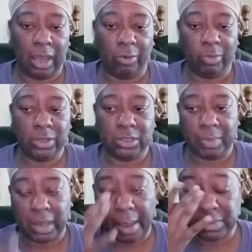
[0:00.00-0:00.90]
went to
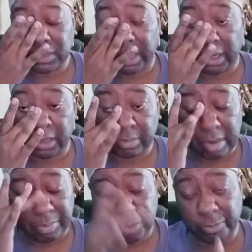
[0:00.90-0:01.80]
my garbage can in
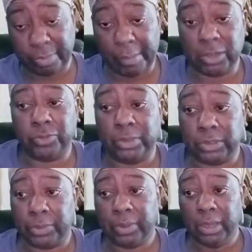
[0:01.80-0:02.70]
my bedroom by my
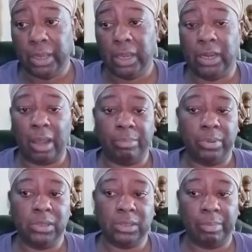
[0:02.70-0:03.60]
dresser, and I
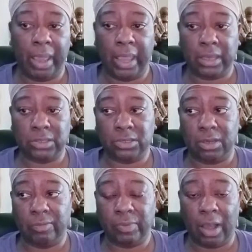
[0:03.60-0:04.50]
put the bag and
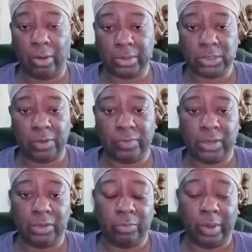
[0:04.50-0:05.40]
stuff, all the stuff,
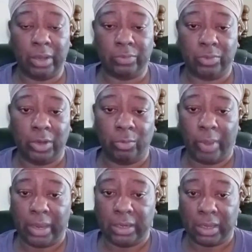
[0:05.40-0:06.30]

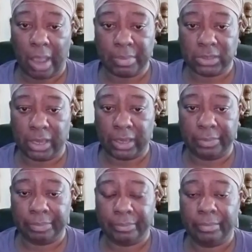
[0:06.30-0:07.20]
away in the garbage
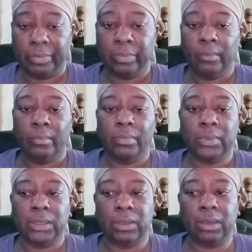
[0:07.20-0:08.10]
can.
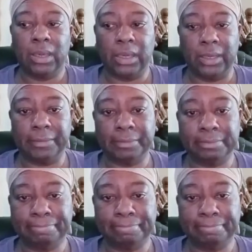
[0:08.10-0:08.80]
And